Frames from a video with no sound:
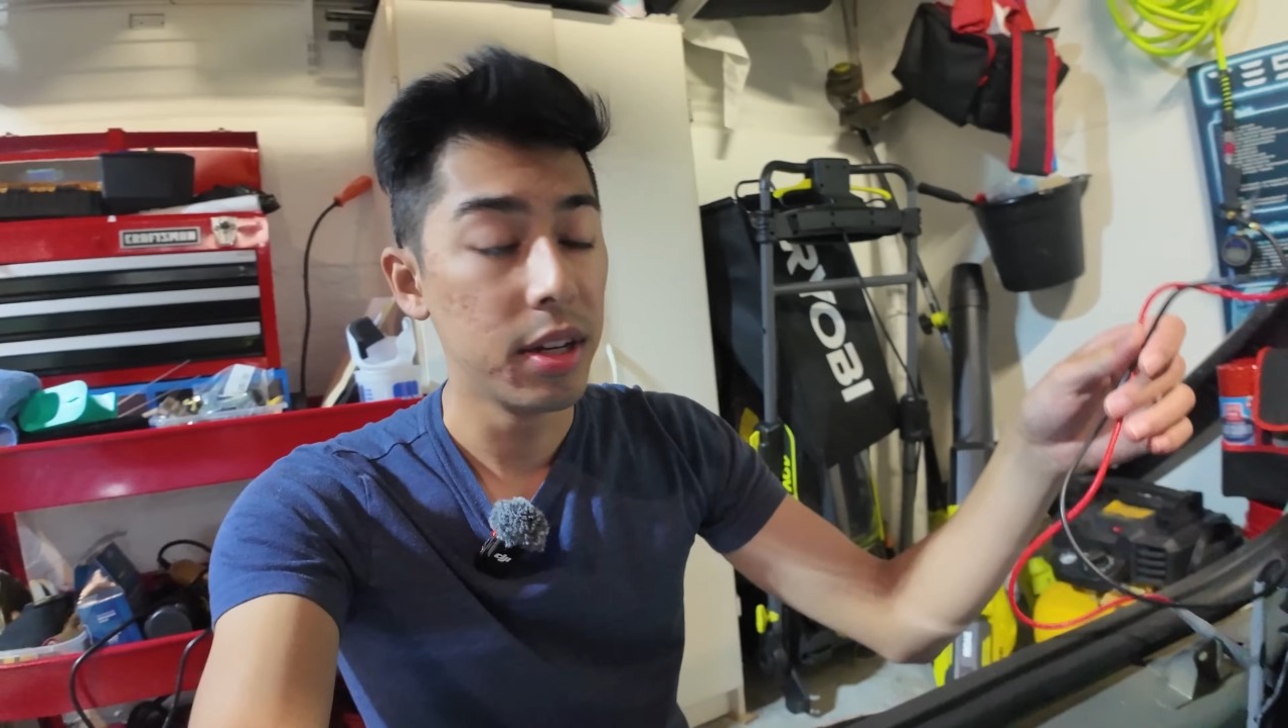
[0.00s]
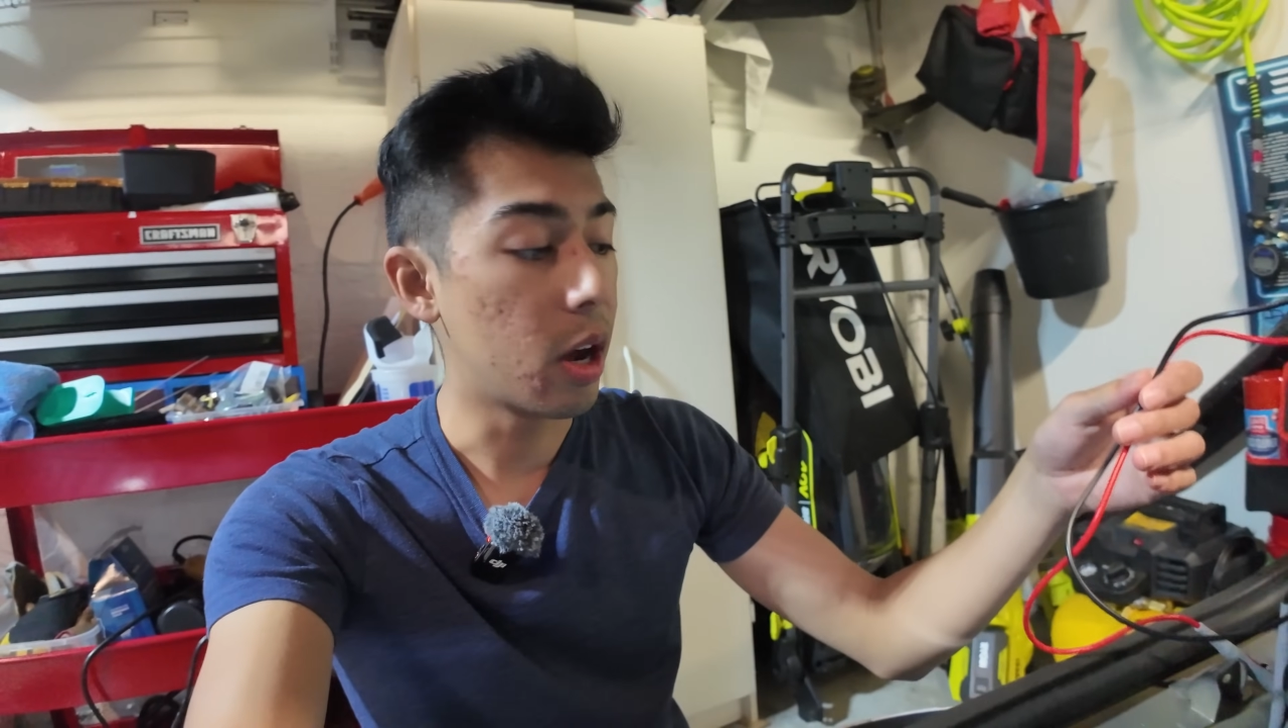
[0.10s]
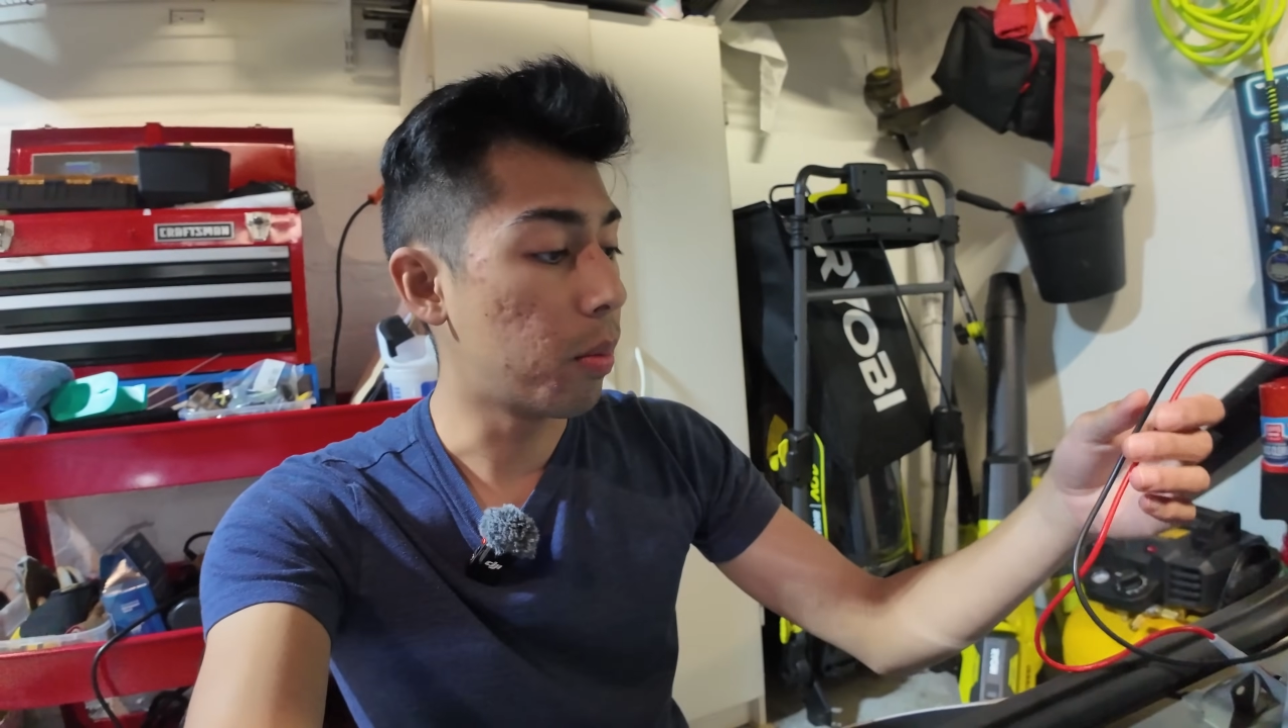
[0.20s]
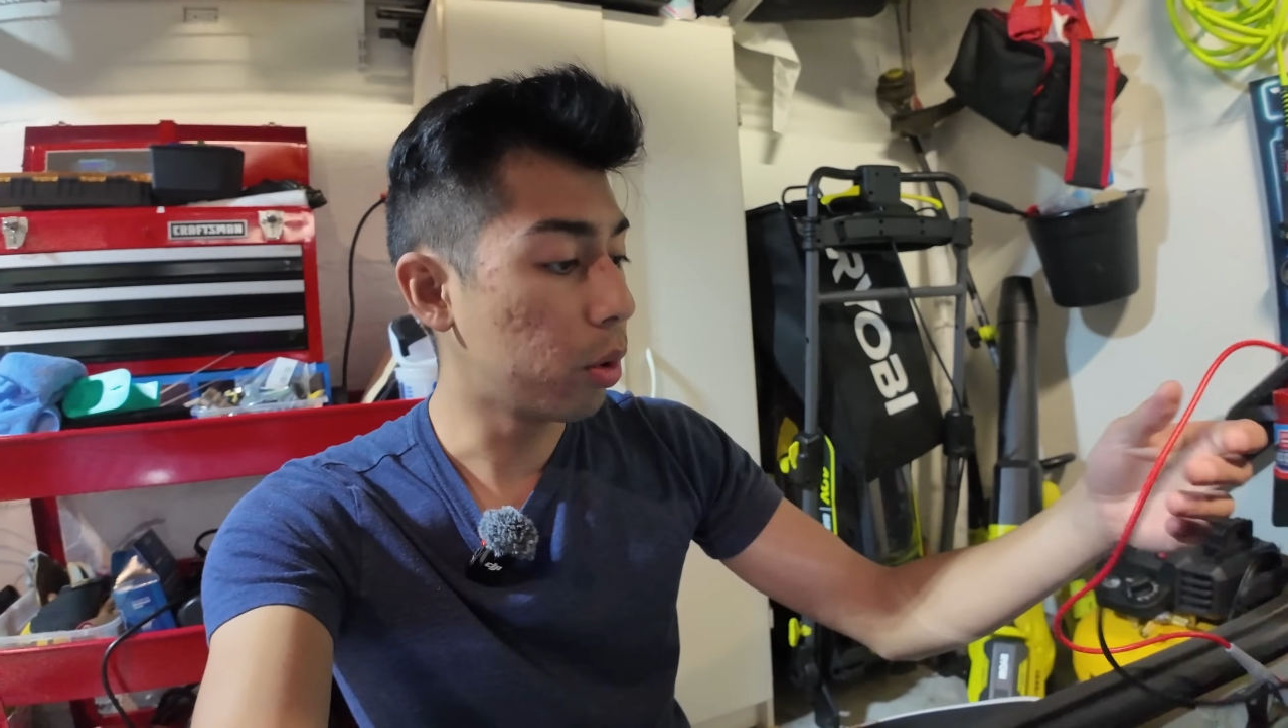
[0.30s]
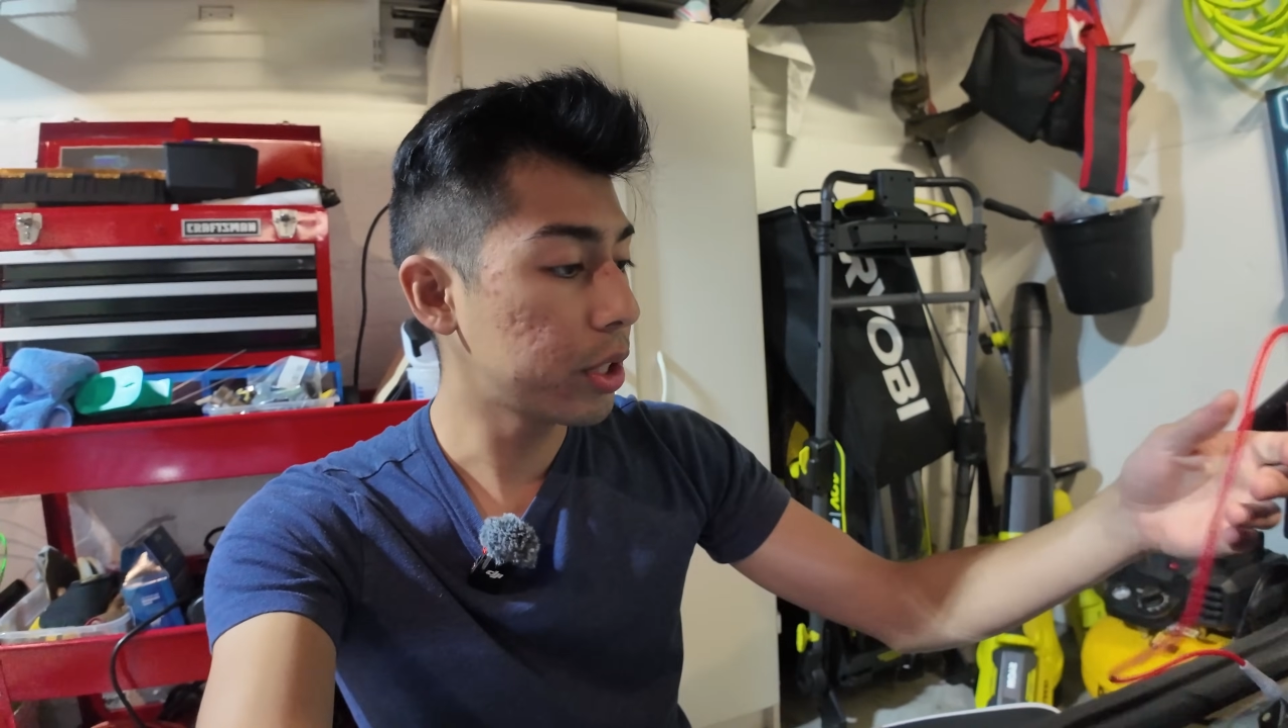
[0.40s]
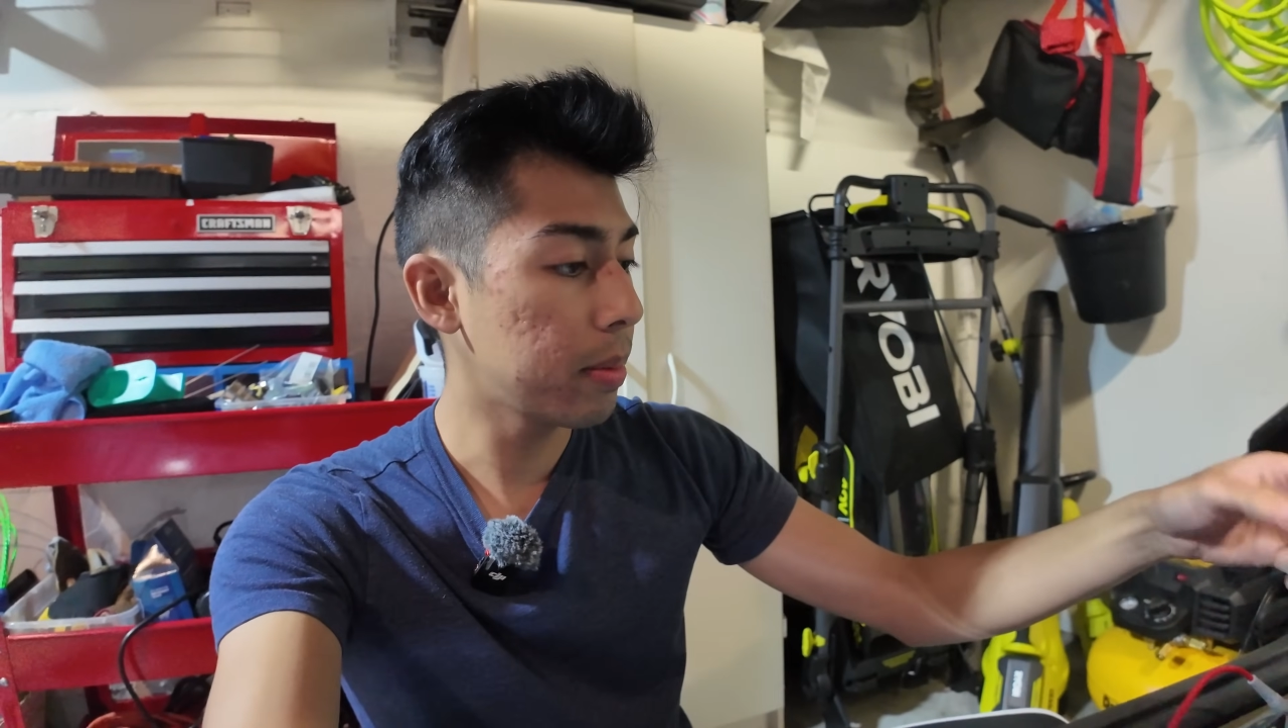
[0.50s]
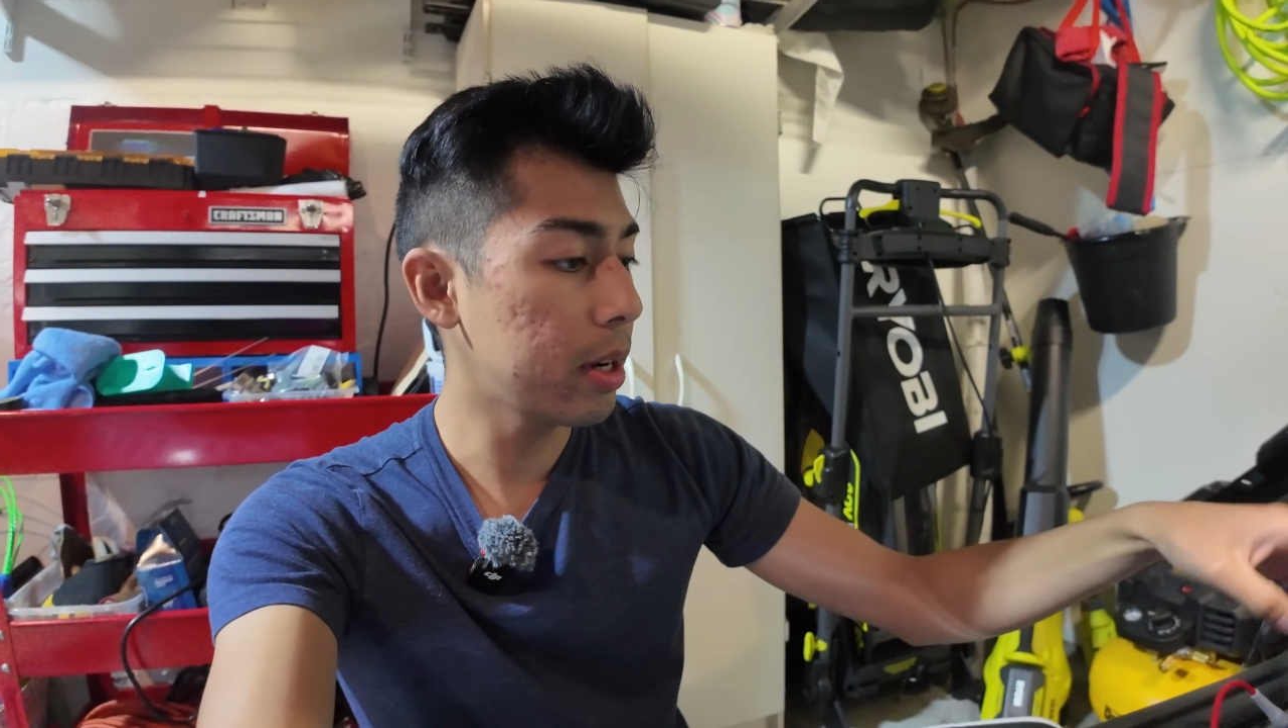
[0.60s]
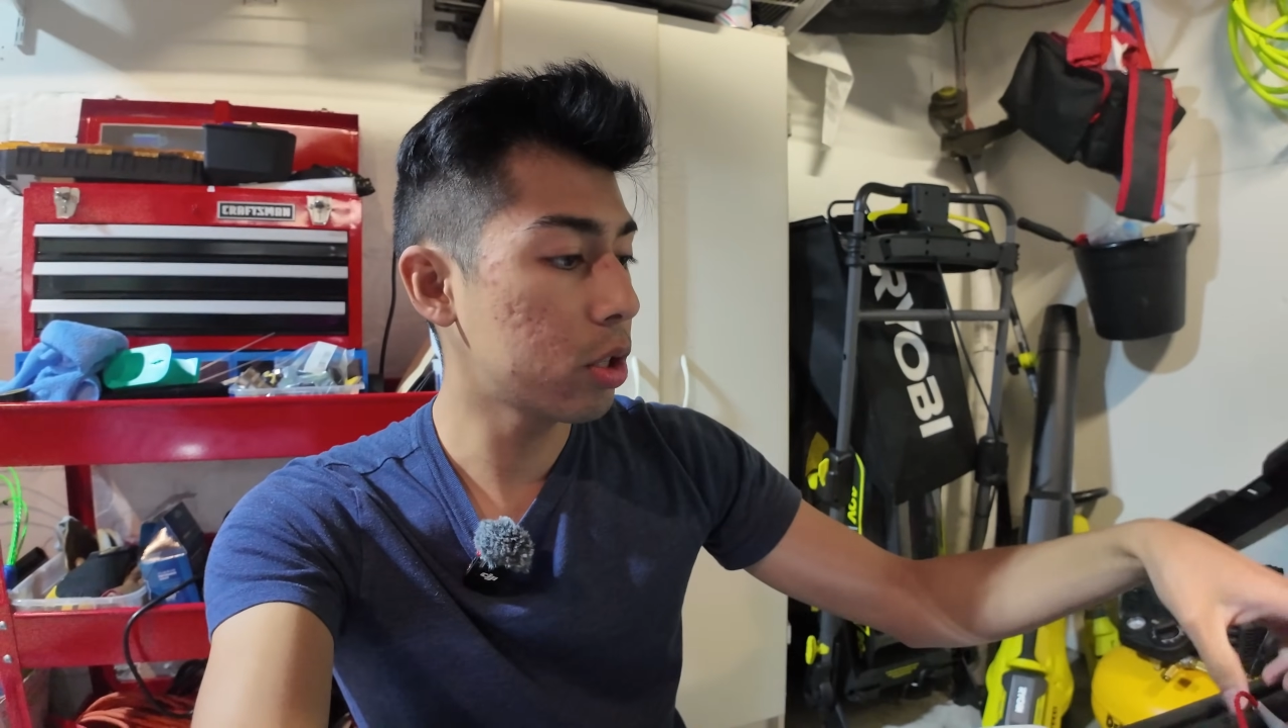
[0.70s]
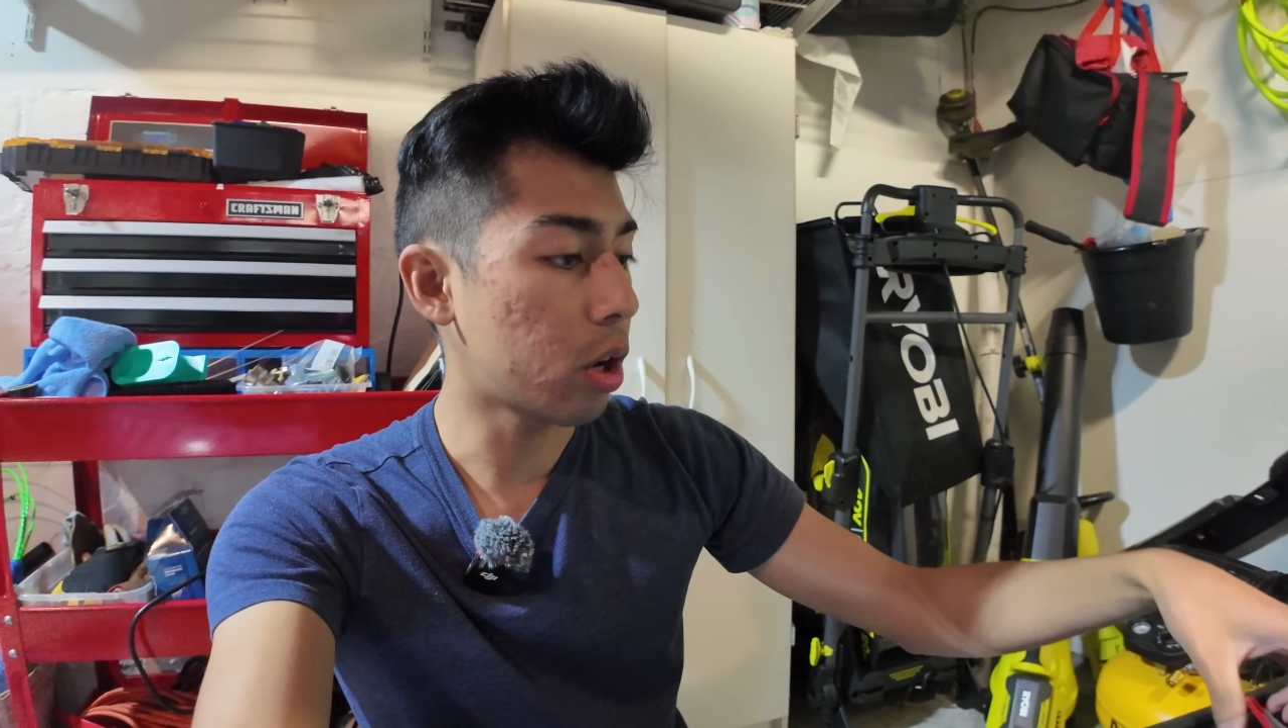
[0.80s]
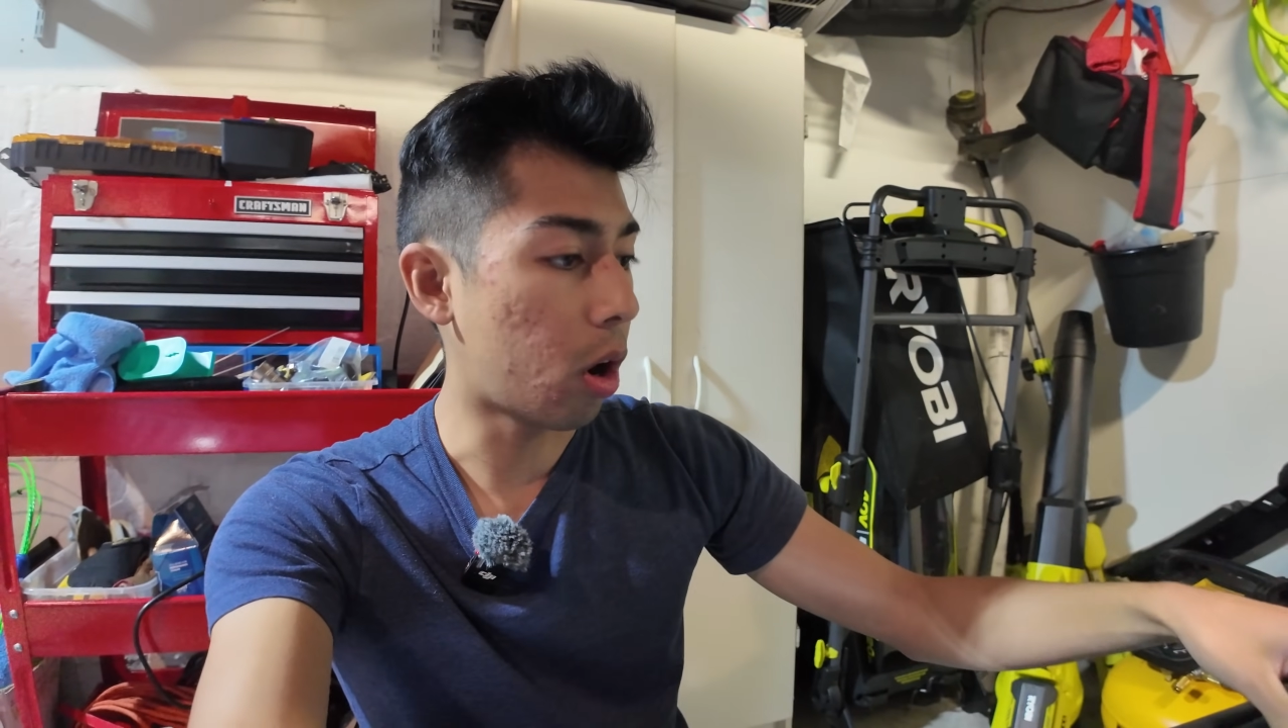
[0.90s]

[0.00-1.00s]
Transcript: Now, multimeters